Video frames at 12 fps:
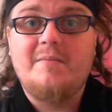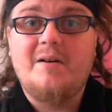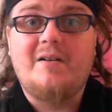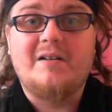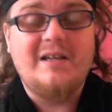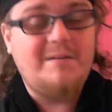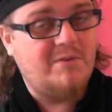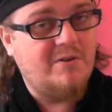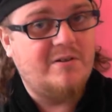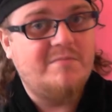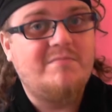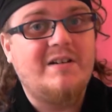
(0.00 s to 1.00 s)
but I'll keep
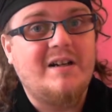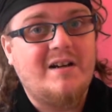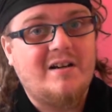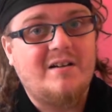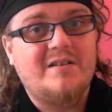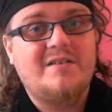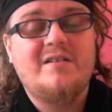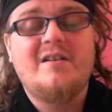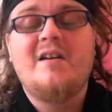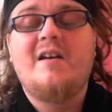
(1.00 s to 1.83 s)
doing them regardless.